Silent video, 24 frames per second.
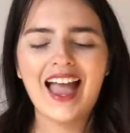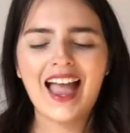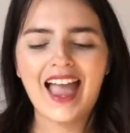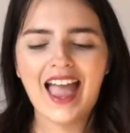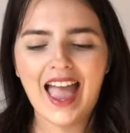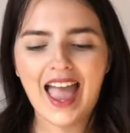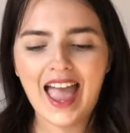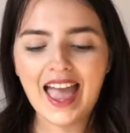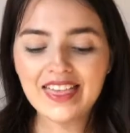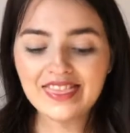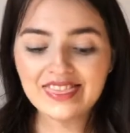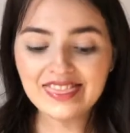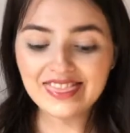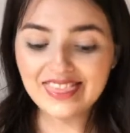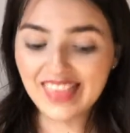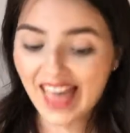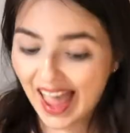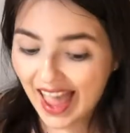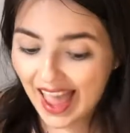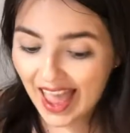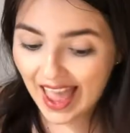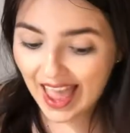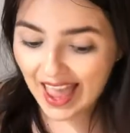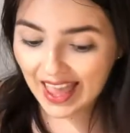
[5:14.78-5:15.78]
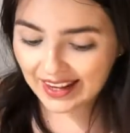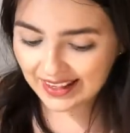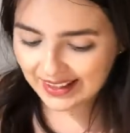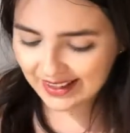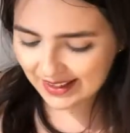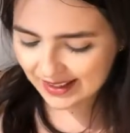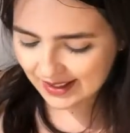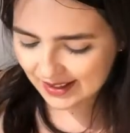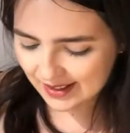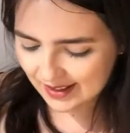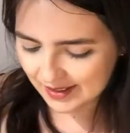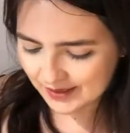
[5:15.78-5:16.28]
And then
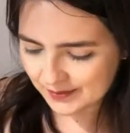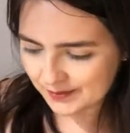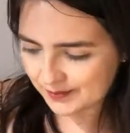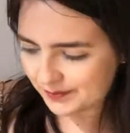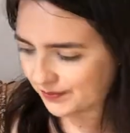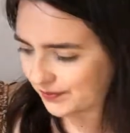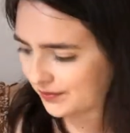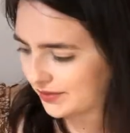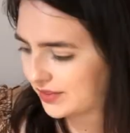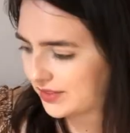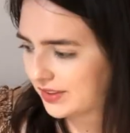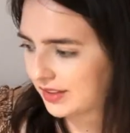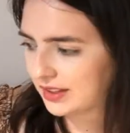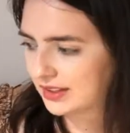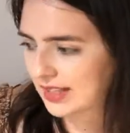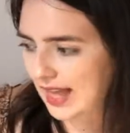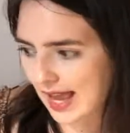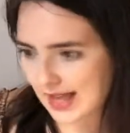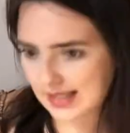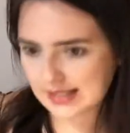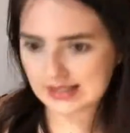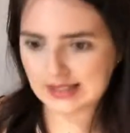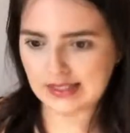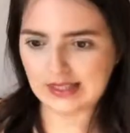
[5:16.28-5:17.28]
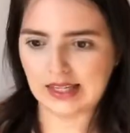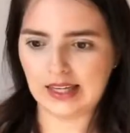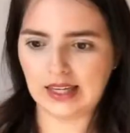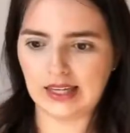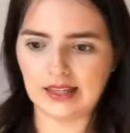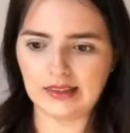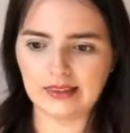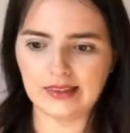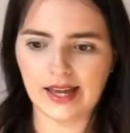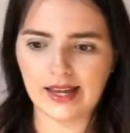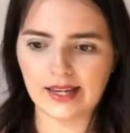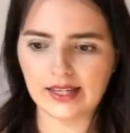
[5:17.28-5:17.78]
the last
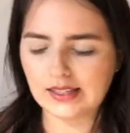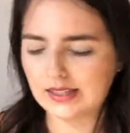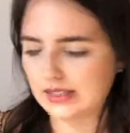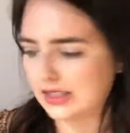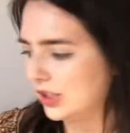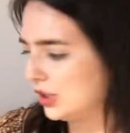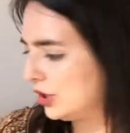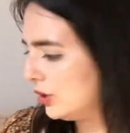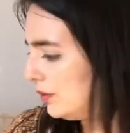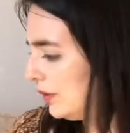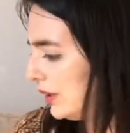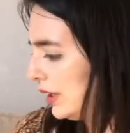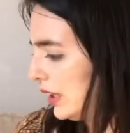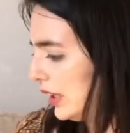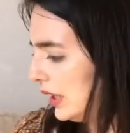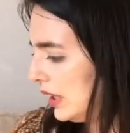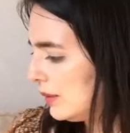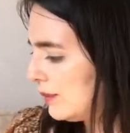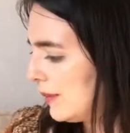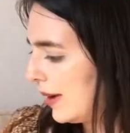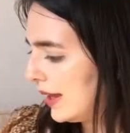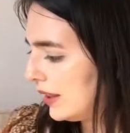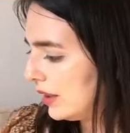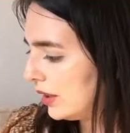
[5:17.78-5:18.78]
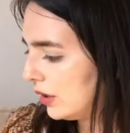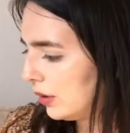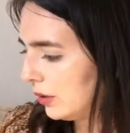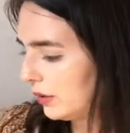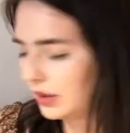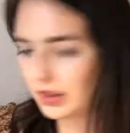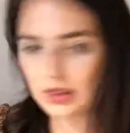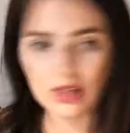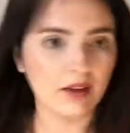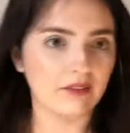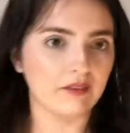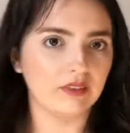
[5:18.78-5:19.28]
thing that is included in my little
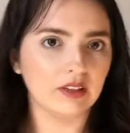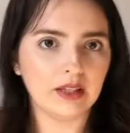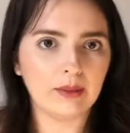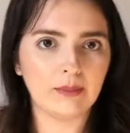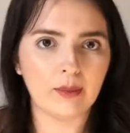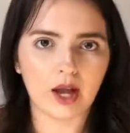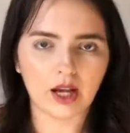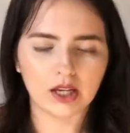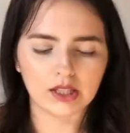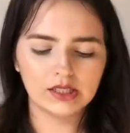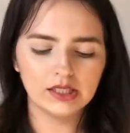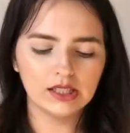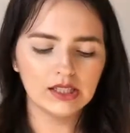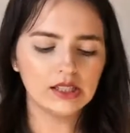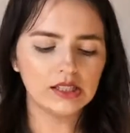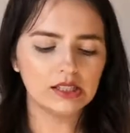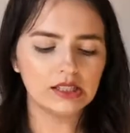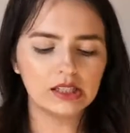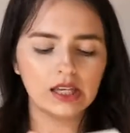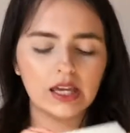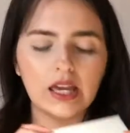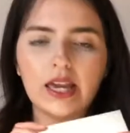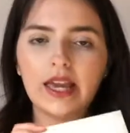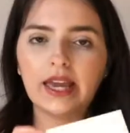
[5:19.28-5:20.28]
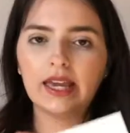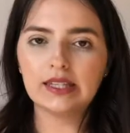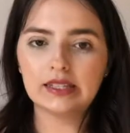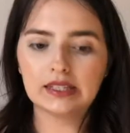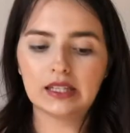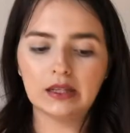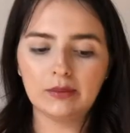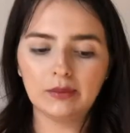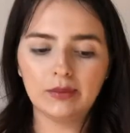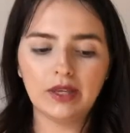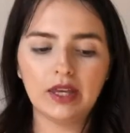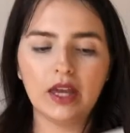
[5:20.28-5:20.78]
lovely boxes is
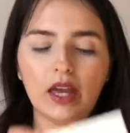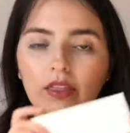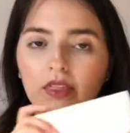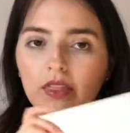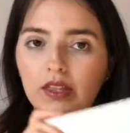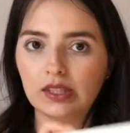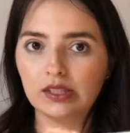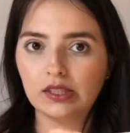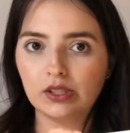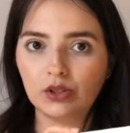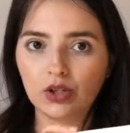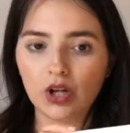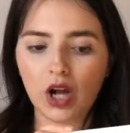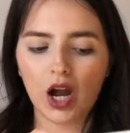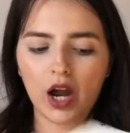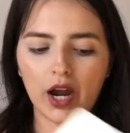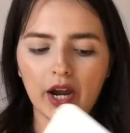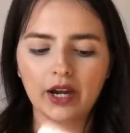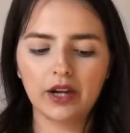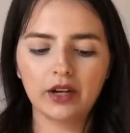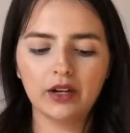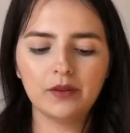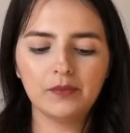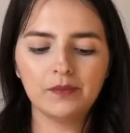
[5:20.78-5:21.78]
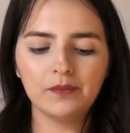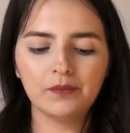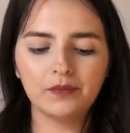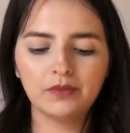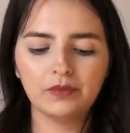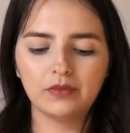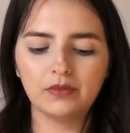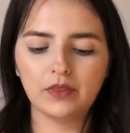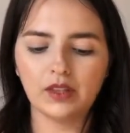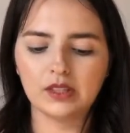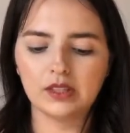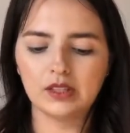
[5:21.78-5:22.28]
gonna be this little card
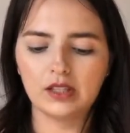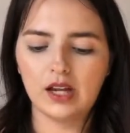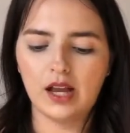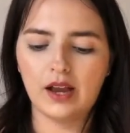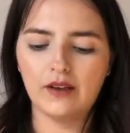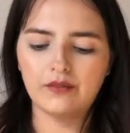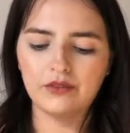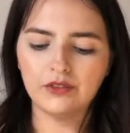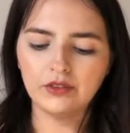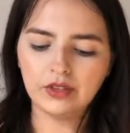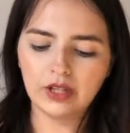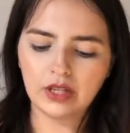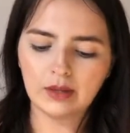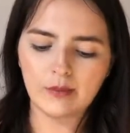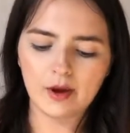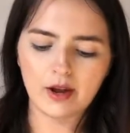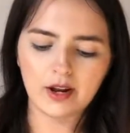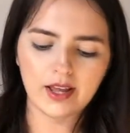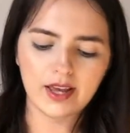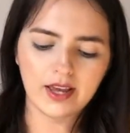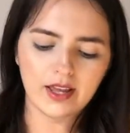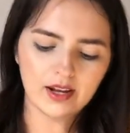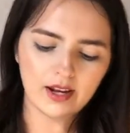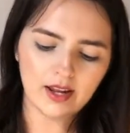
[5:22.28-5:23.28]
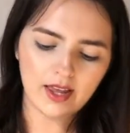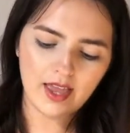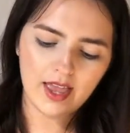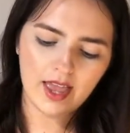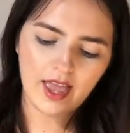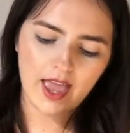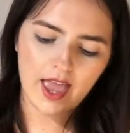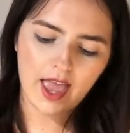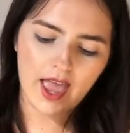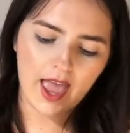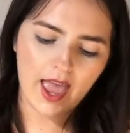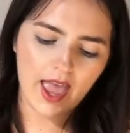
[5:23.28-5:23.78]
that's gonna have their name on it,
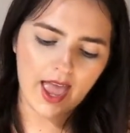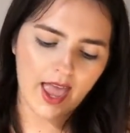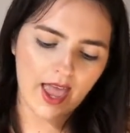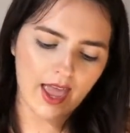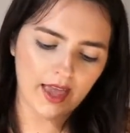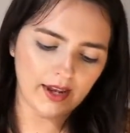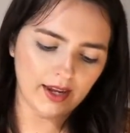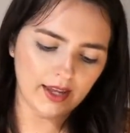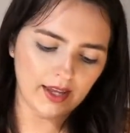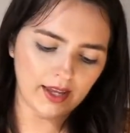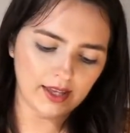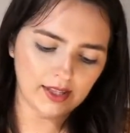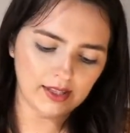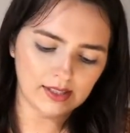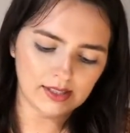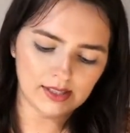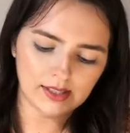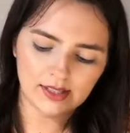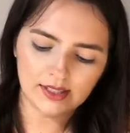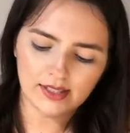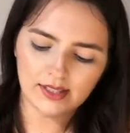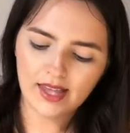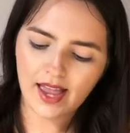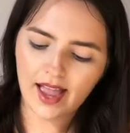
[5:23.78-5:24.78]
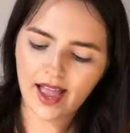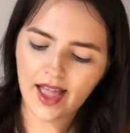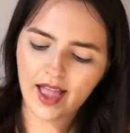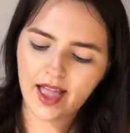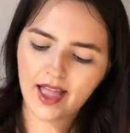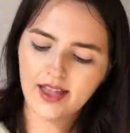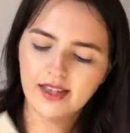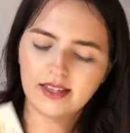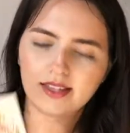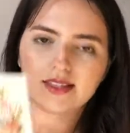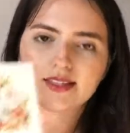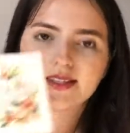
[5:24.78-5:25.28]
and it
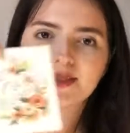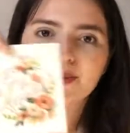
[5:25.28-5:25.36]
says,